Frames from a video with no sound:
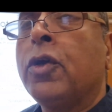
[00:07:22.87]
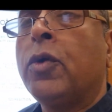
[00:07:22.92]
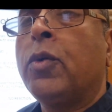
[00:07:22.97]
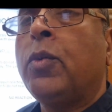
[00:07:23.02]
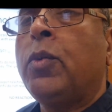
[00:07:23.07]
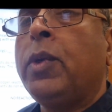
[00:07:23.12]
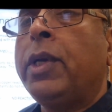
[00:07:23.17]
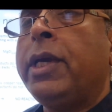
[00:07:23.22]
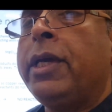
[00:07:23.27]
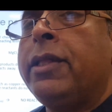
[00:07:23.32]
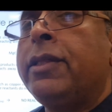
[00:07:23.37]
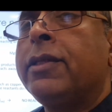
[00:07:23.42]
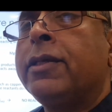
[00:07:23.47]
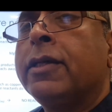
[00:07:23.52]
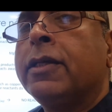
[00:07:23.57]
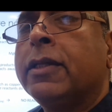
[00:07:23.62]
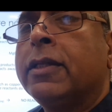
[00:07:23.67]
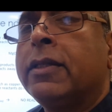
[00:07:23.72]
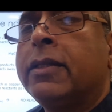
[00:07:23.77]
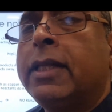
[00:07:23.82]
with
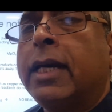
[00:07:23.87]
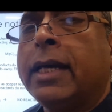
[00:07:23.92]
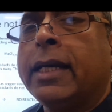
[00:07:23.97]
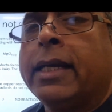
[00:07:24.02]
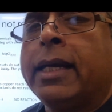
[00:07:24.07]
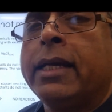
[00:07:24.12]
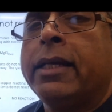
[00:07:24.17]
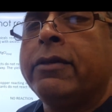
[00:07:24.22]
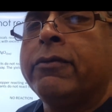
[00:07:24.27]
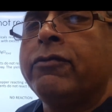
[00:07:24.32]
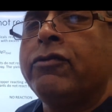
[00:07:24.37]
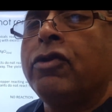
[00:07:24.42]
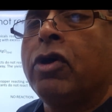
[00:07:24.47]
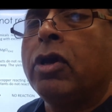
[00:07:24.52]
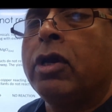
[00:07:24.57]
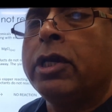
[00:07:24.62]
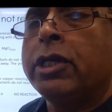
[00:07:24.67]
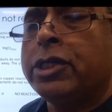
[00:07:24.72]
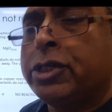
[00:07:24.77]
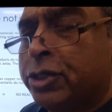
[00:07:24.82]
that kind of
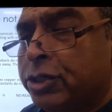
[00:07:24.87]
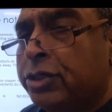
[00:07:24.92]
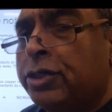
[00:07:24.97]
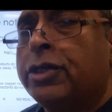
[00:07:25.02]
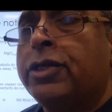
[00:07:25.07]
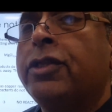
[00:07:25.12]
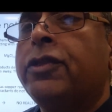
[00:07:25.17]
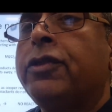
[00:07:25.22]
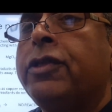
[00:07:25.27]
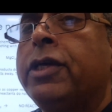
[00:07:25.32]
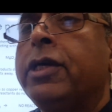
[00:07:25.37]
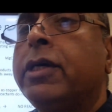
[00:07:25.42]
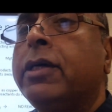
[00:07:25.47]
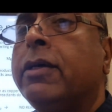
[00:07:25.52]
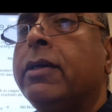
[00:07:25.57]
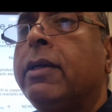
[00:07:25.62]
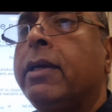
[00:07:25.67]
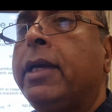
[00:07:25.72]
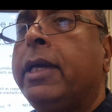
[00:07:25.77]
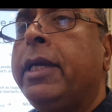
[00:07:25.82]
knowledge
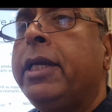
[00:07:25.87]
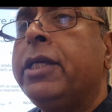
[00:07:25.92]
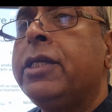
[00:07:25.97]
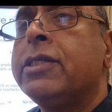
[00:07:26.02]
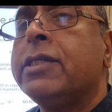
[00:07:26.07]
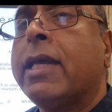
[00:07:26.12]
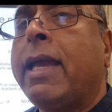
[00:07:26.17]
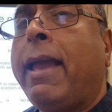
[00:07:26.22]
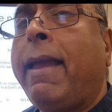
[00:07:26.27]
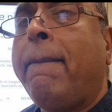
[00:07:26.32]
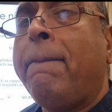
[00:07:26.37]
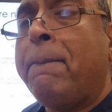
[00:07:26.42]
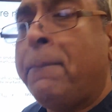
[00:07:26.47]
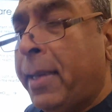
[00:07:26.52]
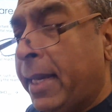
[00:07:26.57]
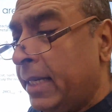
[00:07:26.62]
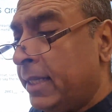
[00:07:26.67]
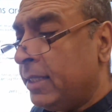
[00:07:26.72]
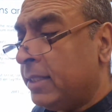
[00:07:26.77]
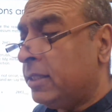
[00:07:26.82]
that is
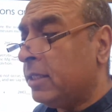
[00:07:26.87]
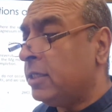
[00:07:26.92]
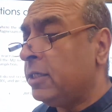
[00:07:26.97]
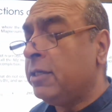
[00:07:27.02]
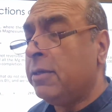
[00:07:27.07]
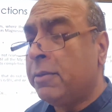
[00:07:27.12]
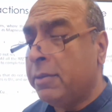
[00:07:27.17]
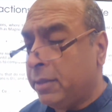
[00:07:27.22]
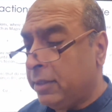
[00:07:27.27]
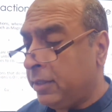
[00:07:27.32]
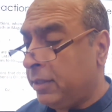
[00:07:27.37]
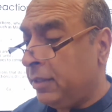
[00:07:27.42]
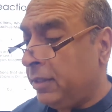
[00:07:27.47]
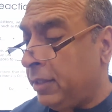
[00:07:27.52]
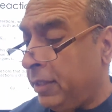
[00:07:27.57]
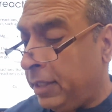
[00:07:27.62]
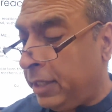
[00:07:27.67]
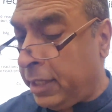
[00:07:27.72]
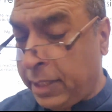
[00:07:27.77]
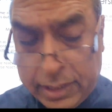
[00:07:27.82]
embedded
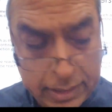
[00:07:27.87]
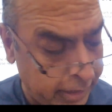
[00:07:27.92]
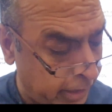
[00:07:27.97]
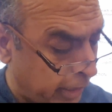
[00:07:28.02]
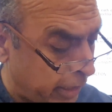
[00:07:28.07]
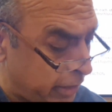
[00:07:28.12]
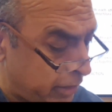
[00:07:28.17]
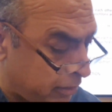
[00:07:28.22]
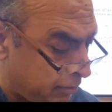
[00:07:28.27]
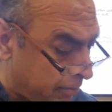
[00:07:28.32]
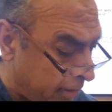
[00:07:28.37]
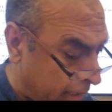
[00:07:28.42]
in your